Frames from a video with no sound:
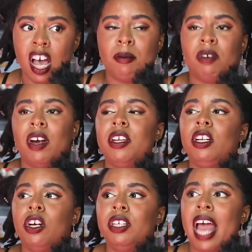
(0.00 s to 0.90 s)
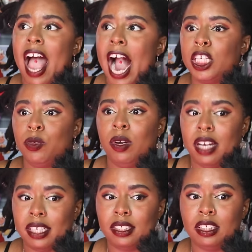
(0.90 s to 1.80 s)
But rather than learn the actual
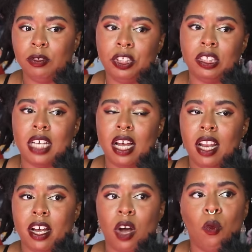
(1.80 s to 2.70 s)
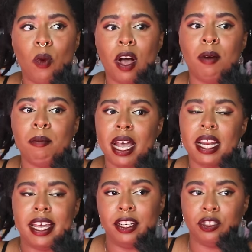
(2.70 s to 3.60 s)
lessons, which is that like a well made,
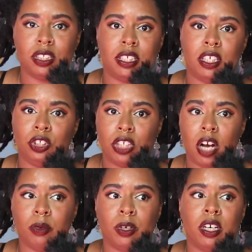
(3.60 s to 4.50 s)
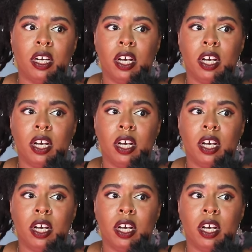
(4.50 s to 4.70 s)
interesting genre